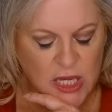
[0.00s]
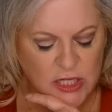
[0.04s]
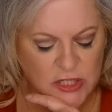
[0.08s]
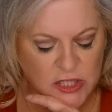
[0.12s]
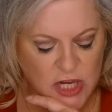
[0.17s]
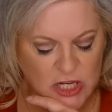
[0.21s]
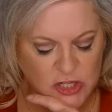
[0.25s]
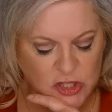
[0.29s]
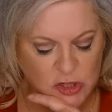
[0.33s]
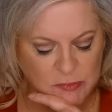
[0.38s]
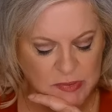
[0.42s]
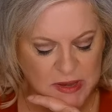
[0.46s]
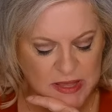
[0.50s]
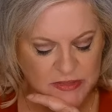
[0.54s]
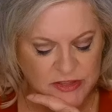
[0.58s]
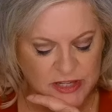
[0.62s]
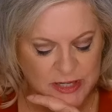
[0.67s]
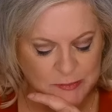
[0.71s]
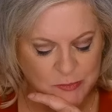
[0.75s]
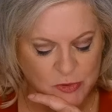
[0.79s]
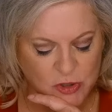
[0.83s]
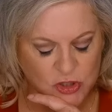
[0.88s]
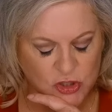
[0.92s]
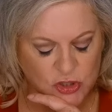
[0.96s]
Dr.
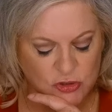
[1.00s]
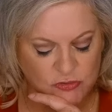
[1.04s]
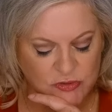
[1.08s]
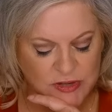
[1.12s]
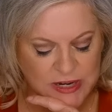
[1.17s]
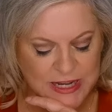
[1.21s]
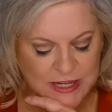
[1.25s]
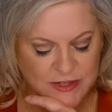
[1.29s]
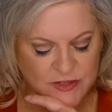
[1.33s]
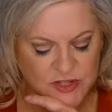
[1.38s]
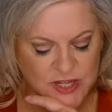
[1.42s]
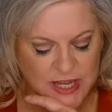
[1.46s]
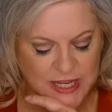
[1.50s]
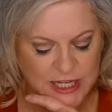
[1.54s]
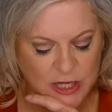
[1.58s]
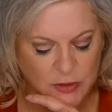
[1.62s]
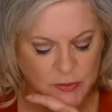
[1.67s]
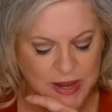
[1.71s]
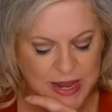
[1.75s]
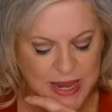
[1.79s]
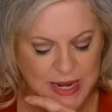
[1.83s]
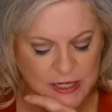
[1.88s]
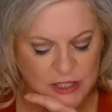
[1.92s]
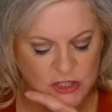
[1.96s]
Bethany Marshall, renowned
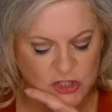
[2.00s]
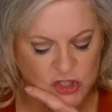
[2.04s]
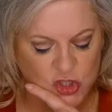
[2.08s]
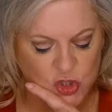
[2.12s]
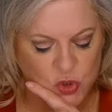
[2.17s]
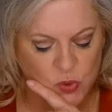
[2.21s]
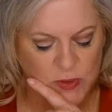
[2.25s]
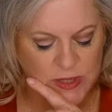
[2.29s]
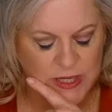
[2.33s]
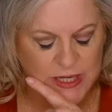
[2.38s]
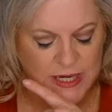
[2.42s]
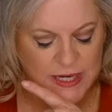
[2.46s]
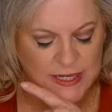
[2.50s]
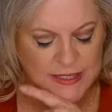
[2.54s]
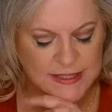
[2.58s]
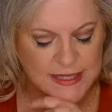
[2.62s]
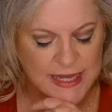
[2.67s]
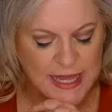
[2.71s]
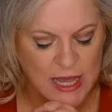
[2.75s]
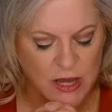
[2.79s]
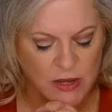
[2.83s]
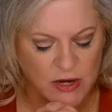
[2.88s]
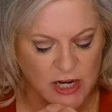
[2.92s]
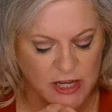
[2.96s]
psychoanalyst, joining us
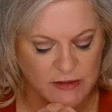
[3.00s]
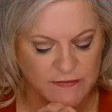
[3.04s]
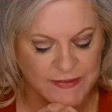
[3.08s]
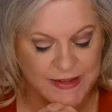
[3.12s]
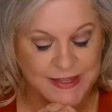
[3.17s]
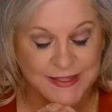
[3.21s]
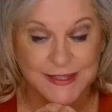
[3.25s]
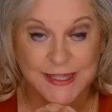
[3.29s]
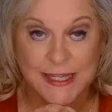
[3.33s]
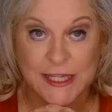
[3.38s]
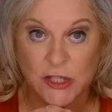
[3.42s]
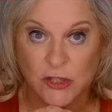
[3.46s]
out of L.A.